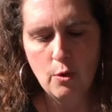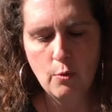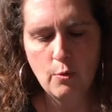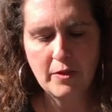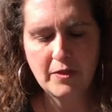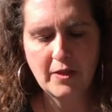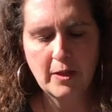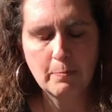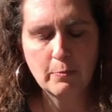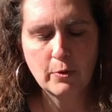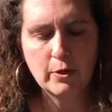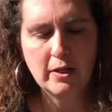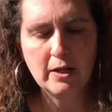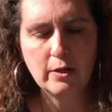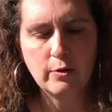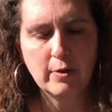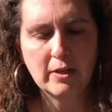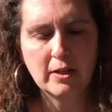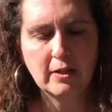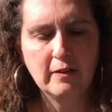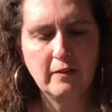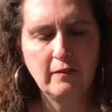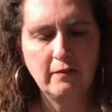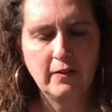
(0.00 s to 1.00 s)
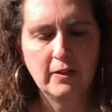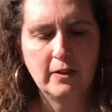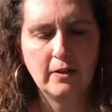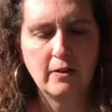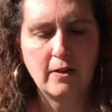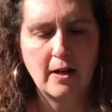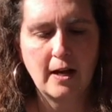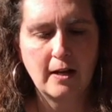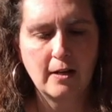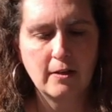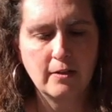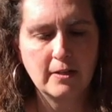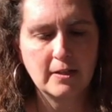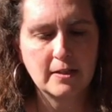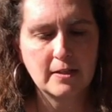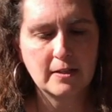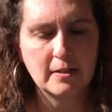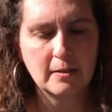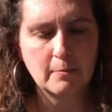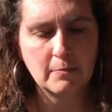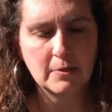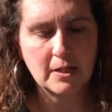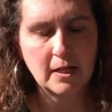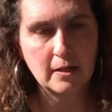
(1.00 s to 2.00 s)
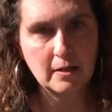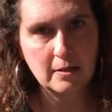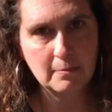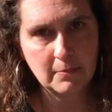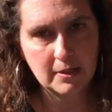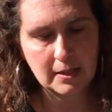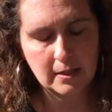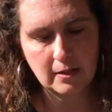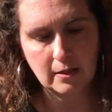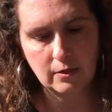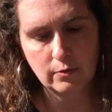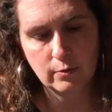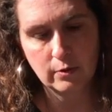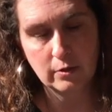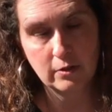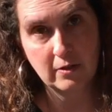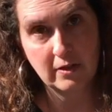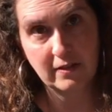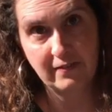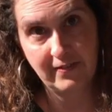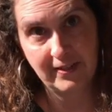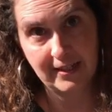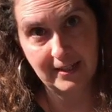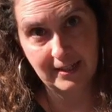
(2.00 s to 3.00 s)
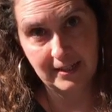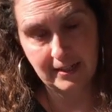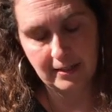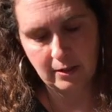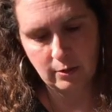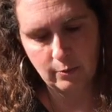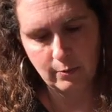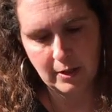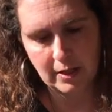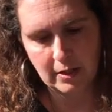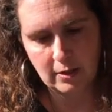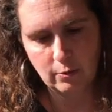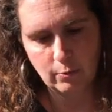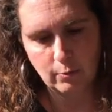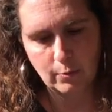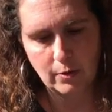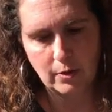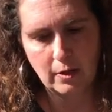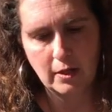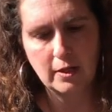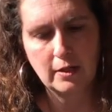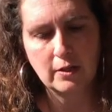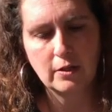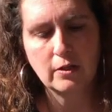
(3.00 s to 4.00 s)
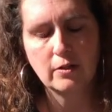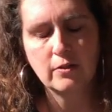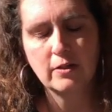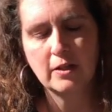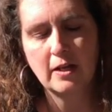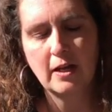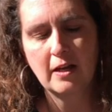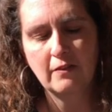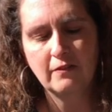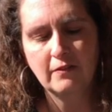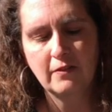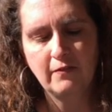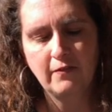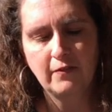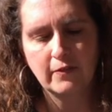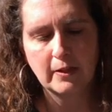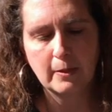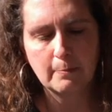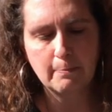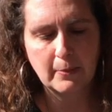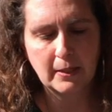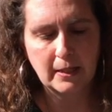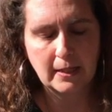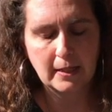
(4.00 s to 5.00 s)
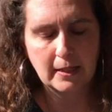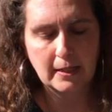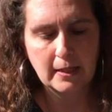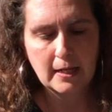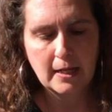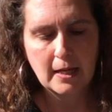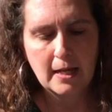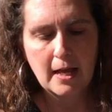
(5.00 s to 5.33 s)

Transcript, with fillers: What they pretty quickly figure out is sometimes in order to fit it in the way you want, you're going to have to flip it.